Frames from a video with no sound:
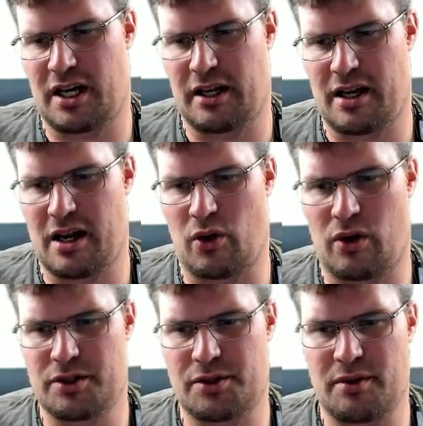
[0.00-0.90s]
and they
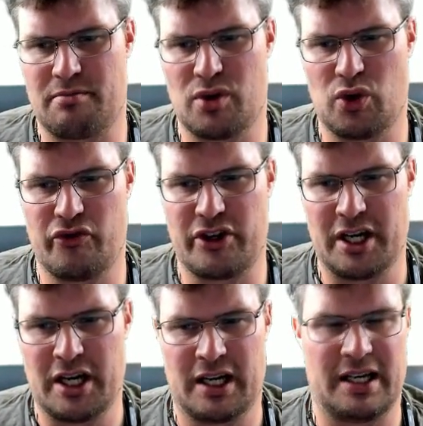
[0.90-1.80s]
also removed
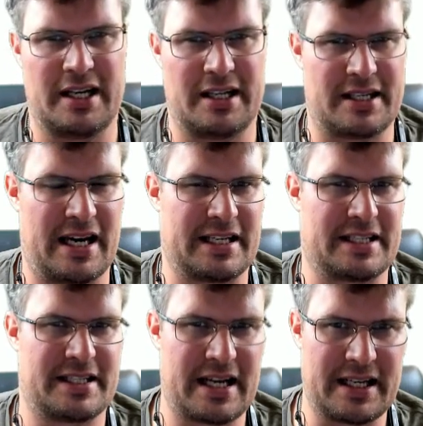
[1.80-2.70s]
lit
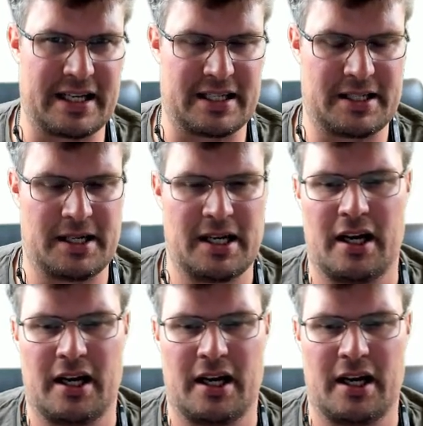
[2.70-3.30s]
extended.